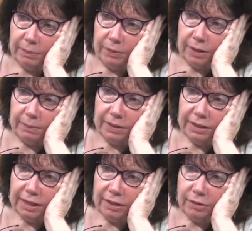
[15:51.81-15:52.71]
And I'm
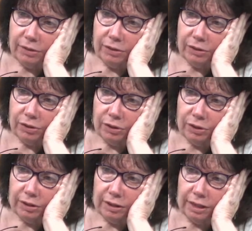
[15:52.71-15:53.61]
standing there in a skirt
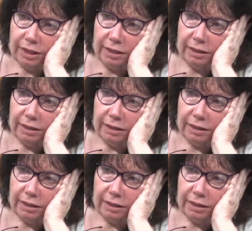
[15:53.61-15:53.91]
and